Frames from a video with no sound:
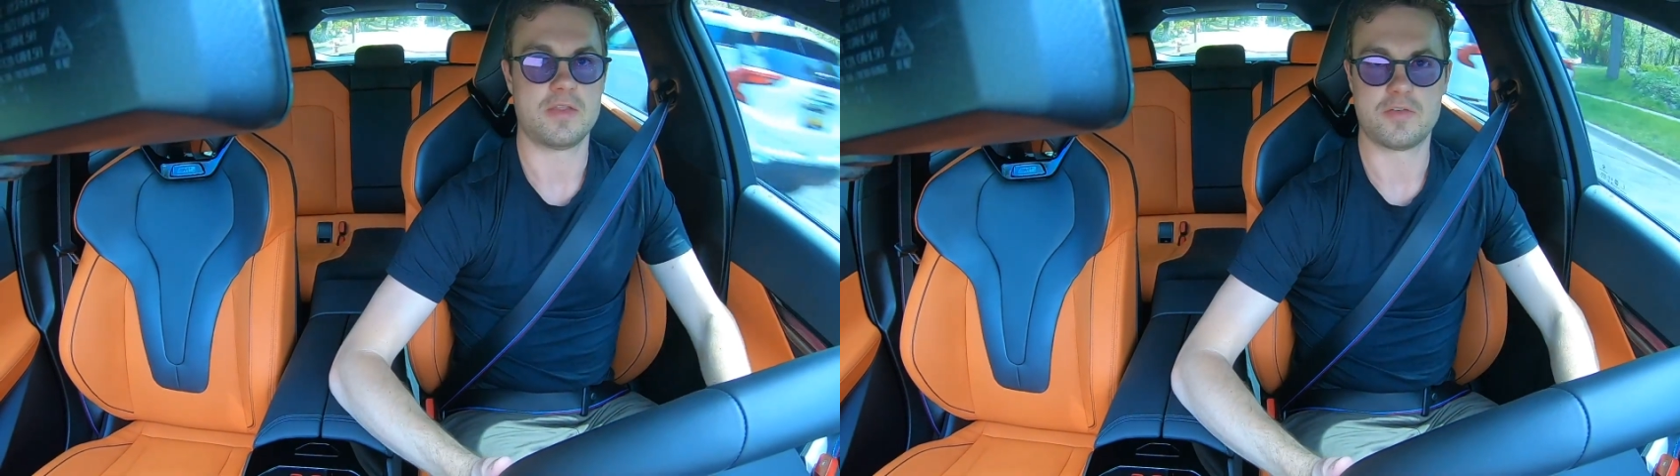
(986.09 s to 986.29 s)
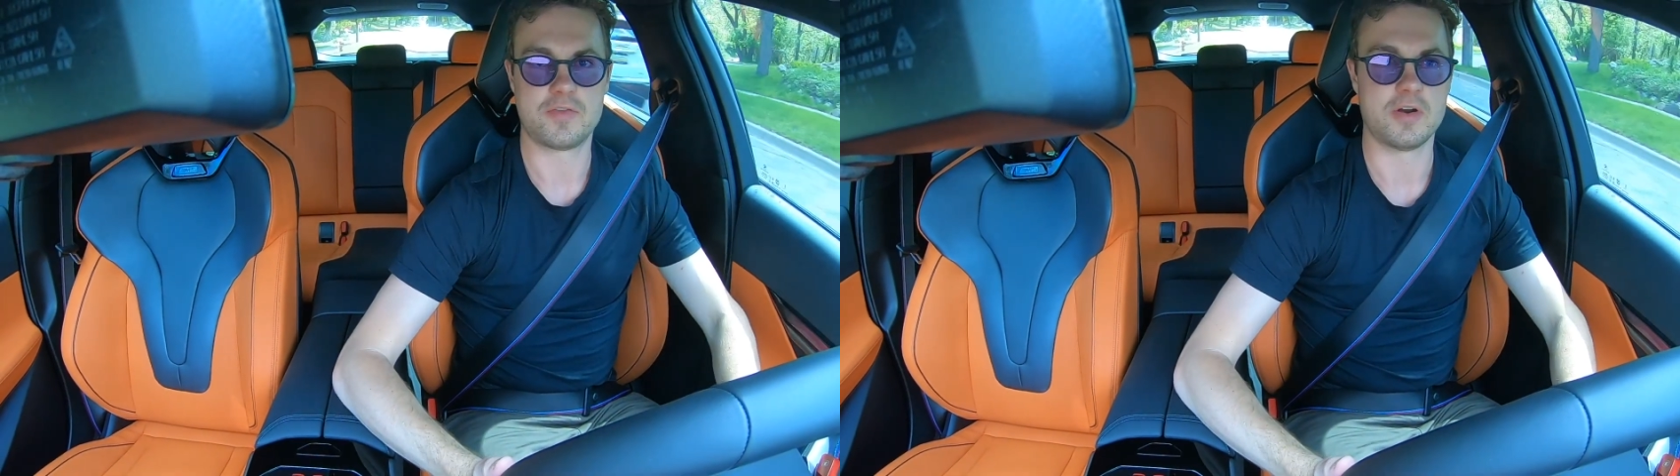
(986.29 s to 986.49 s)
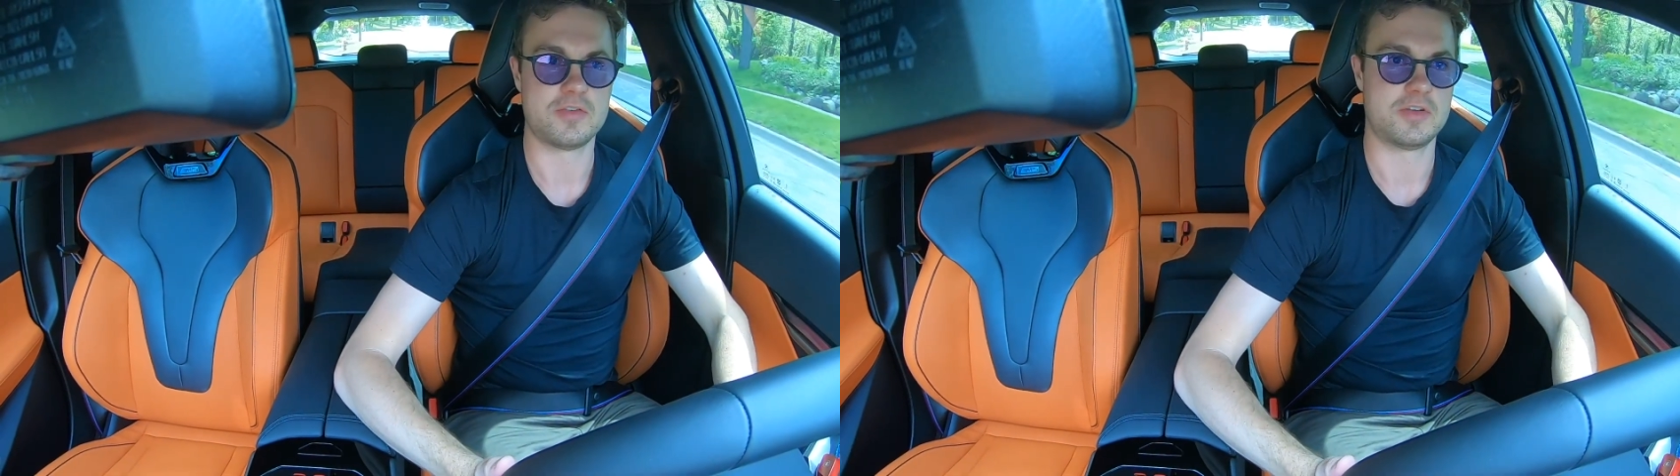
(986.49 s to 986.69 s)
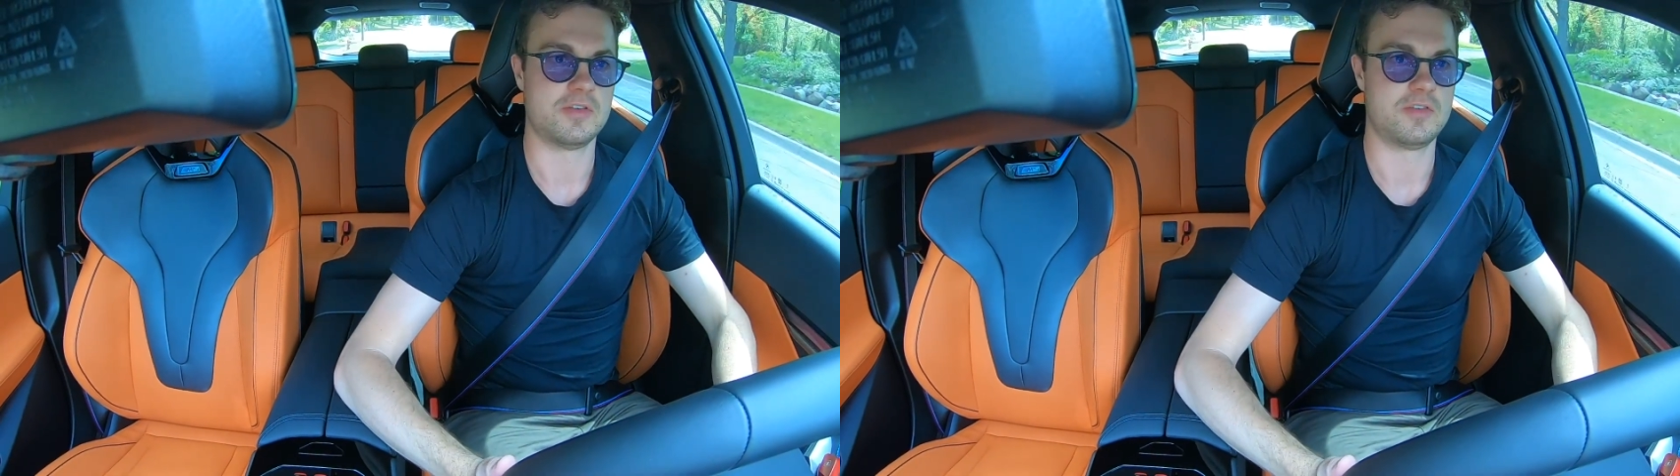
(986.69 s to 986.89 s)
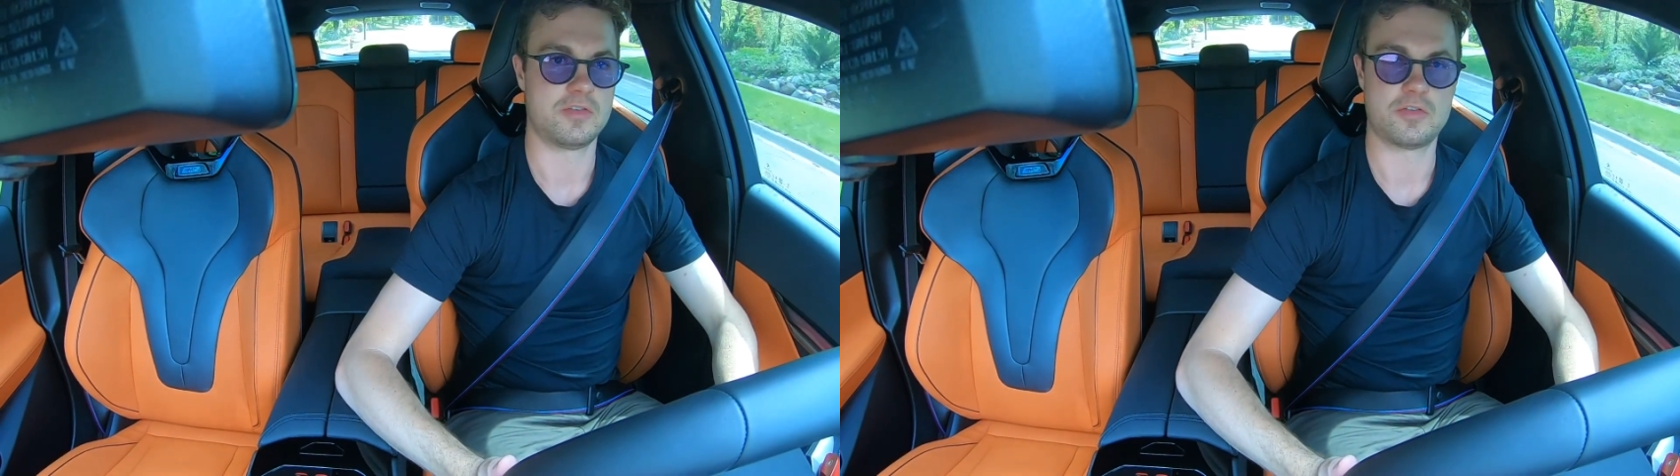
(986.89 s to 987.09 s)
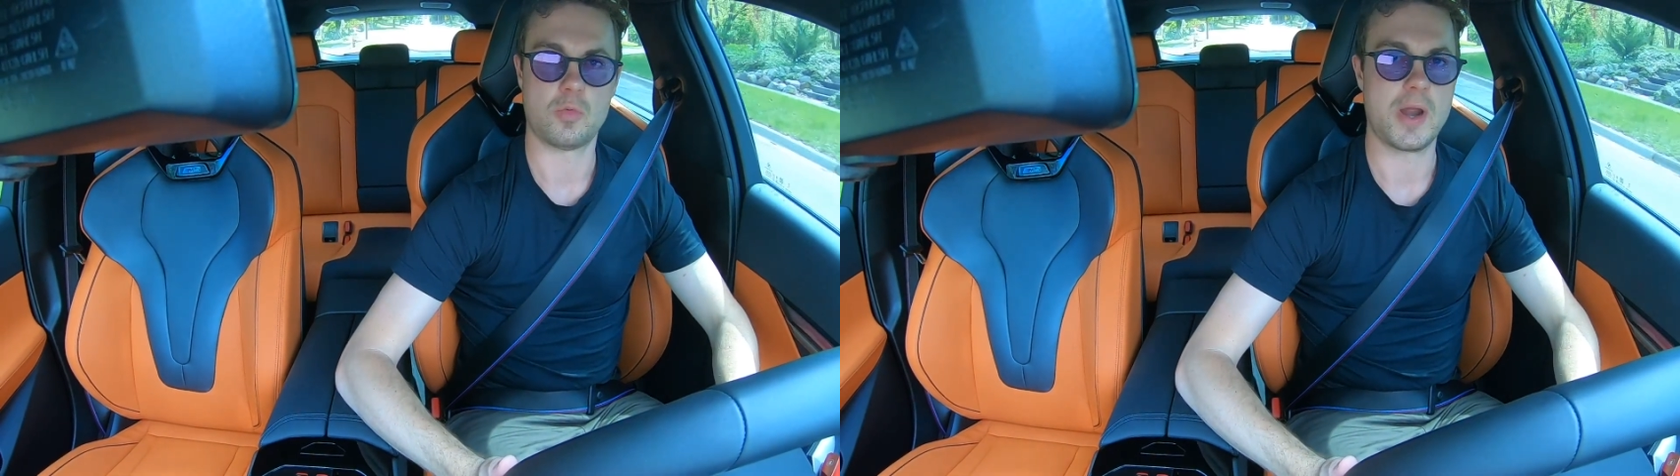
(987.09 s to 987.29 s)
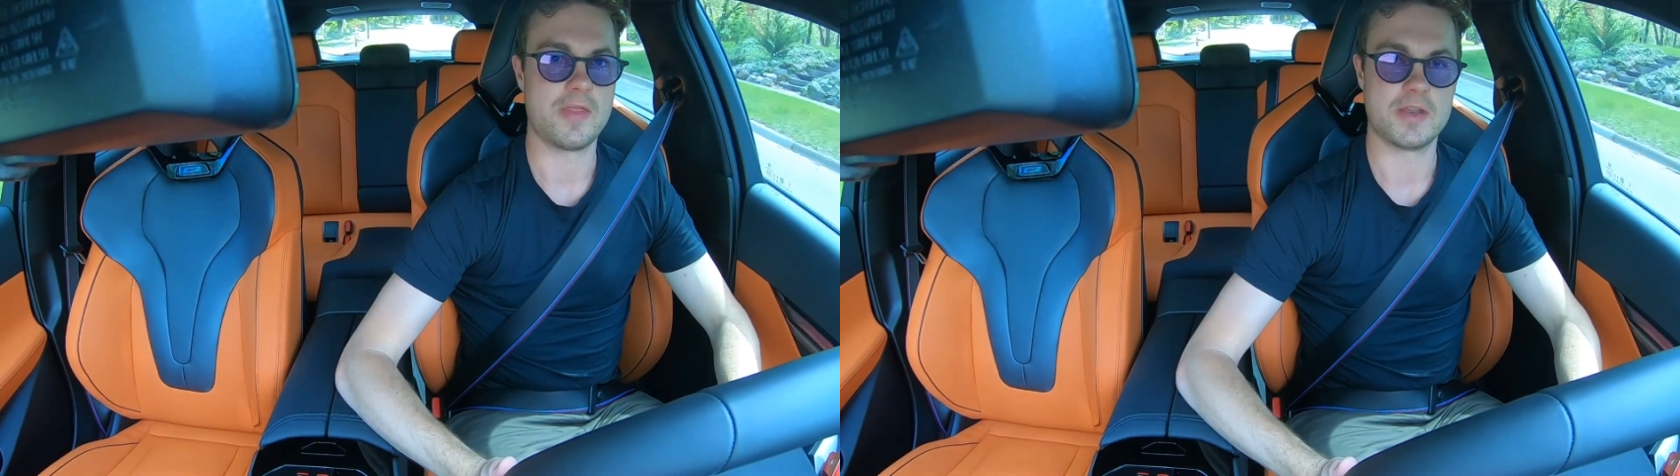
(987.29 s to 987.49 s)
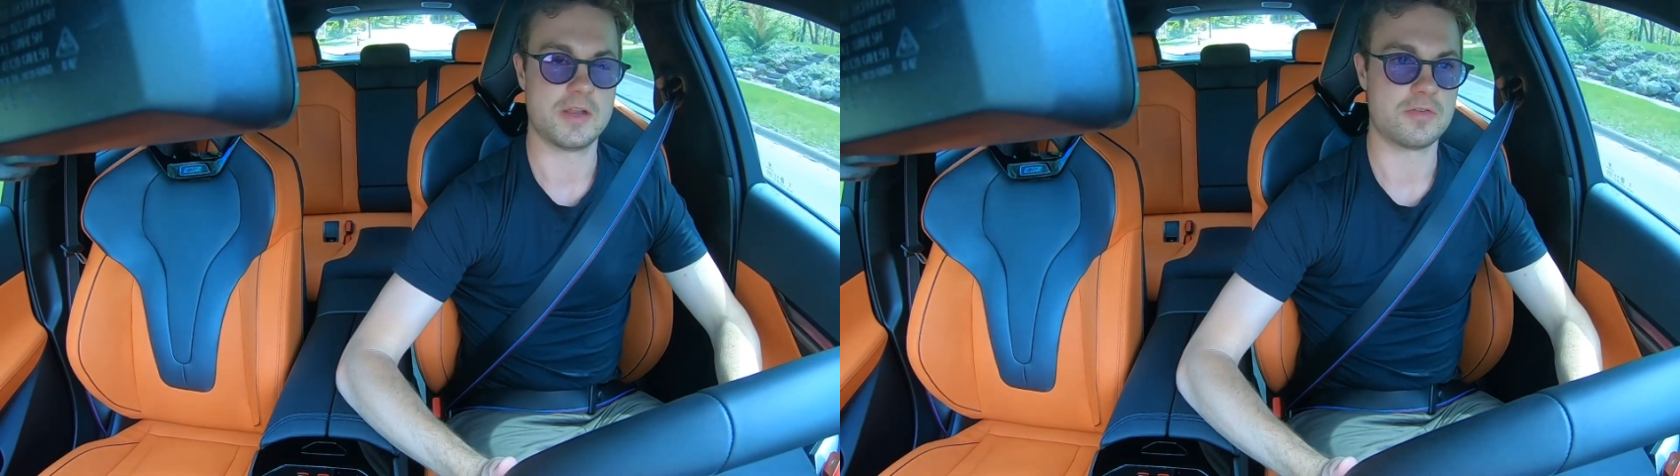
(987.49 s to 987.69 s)
The first is just the way
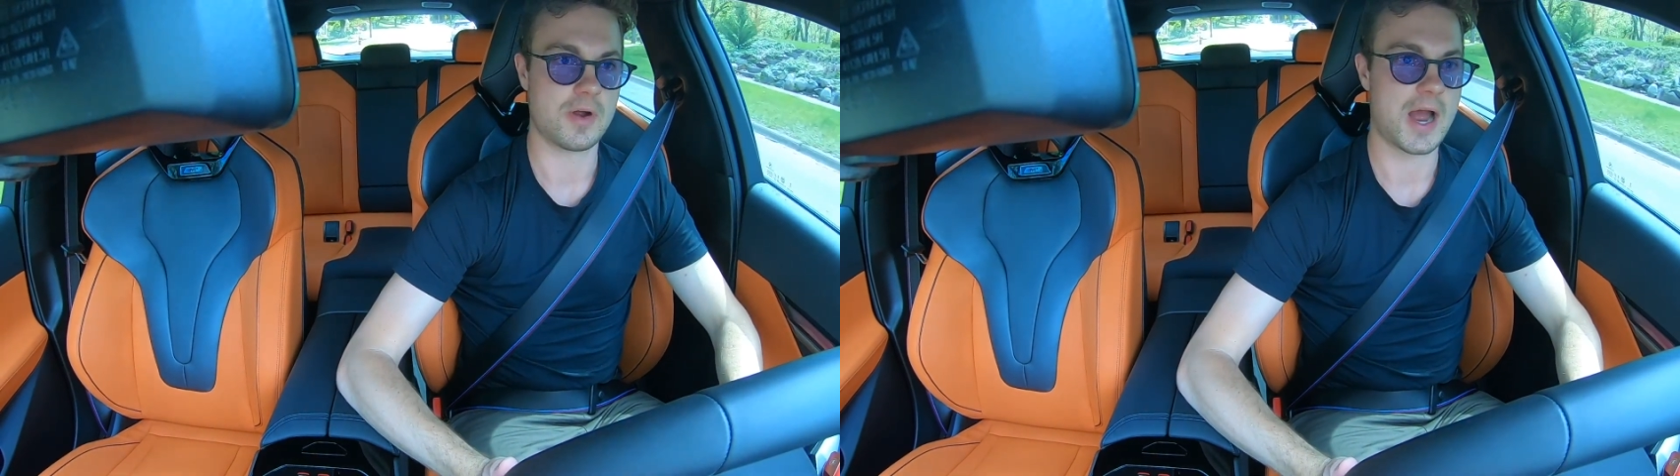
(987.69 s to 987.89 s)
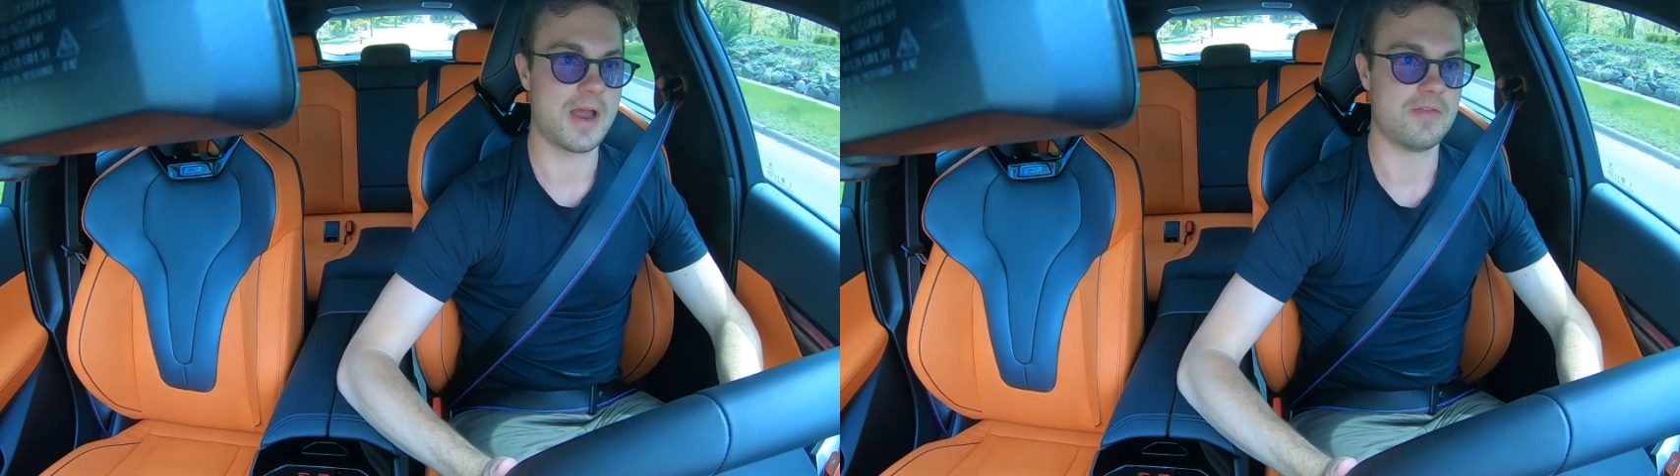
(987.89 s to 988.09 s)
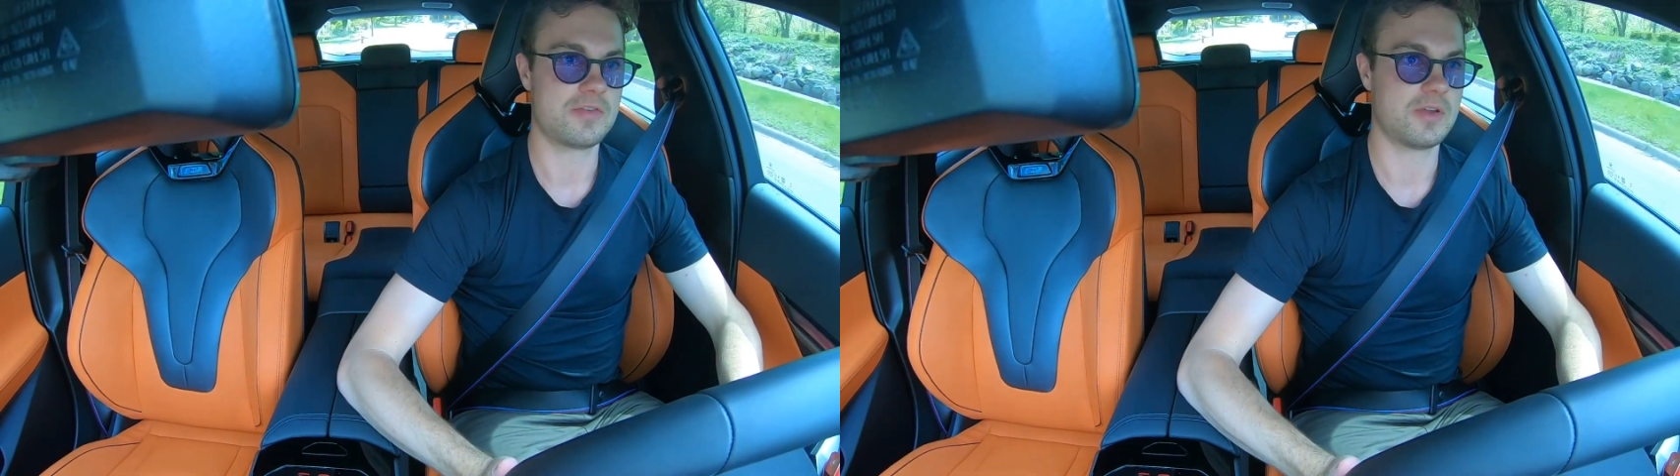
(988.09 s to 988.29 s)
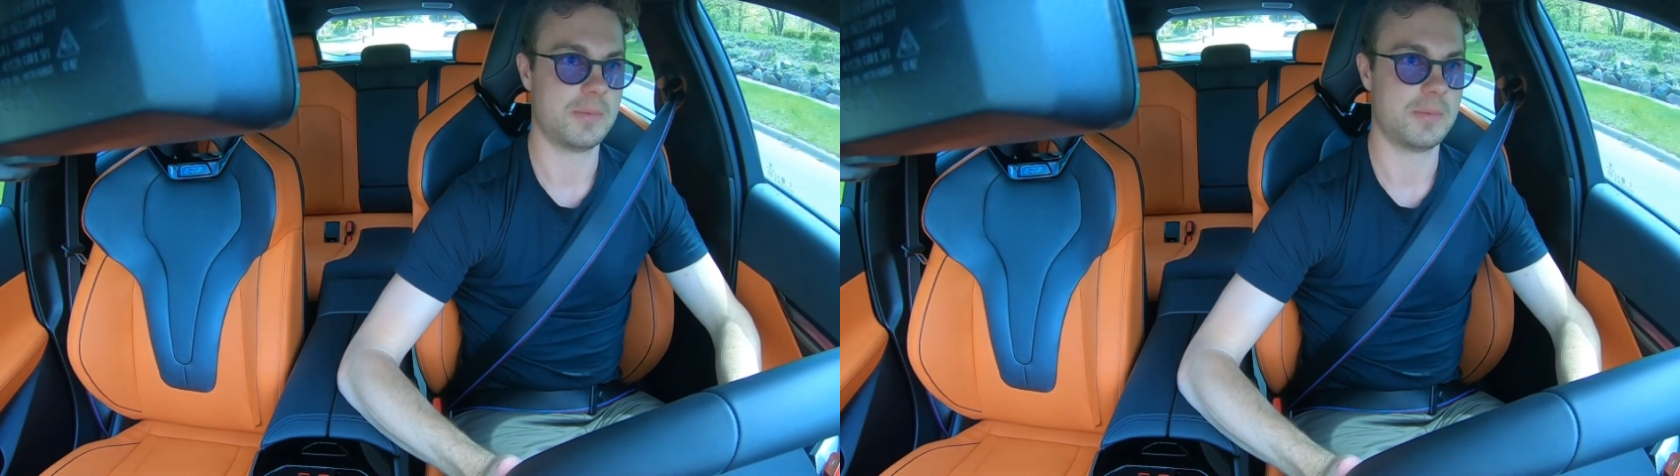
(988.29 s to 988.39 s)
that it drives.